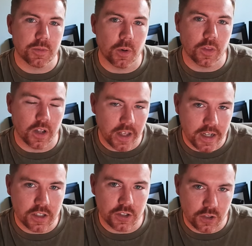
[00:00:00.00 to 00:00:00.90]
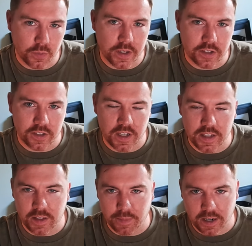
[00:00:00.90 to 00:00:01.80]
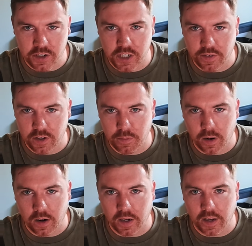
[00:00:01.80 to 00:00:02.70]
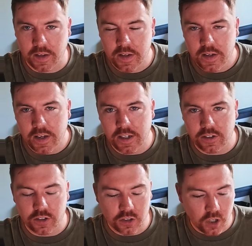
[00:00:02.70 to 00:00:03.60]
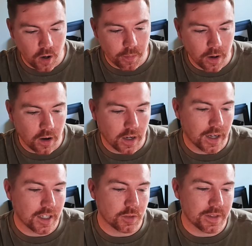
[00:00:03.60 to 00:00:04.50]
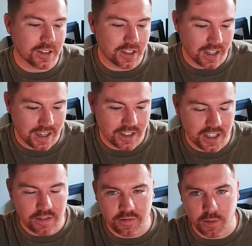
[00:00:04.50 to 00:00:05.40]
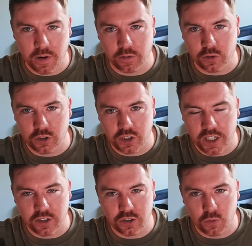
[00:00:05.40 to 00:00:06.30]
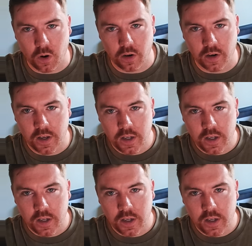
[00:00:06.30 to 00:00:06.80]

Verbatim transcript: but the latest twist in the managerial market is that Scott Parker has been slashed in from around 6-1